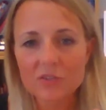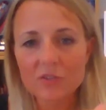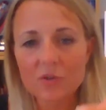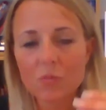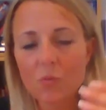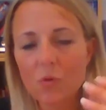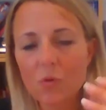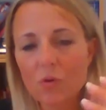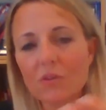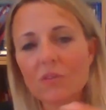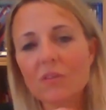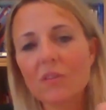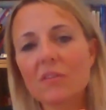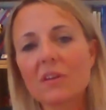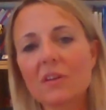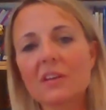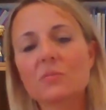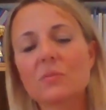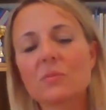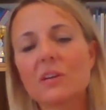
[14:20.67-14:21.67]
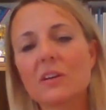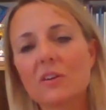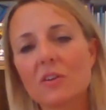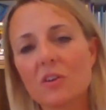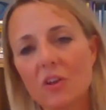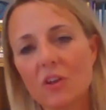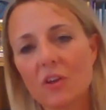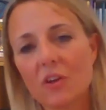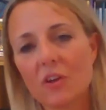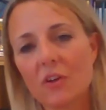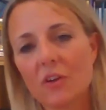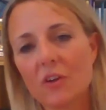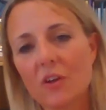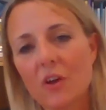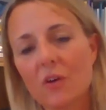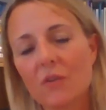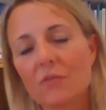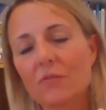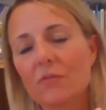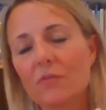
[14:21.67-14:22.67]
But one of the things we can learn
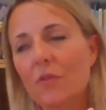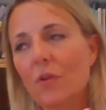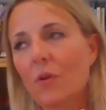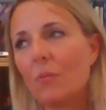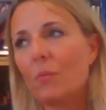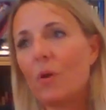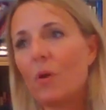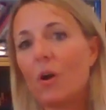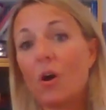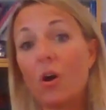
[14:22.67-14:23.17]
from